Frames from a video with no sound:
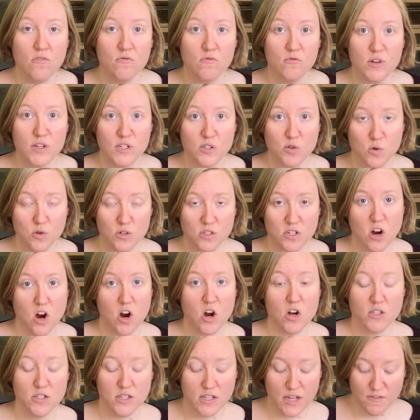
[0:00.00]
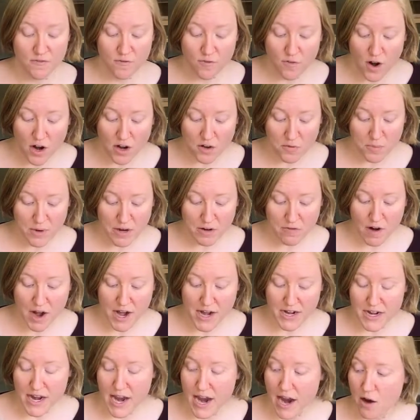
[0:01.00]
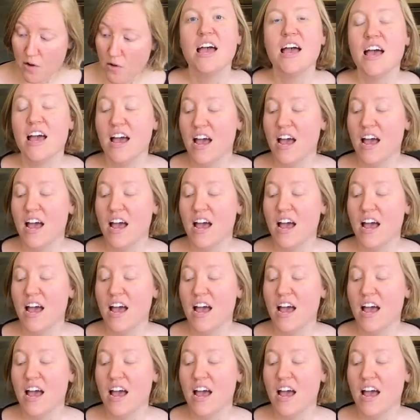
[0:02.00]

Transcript: resource cards in front of me right now.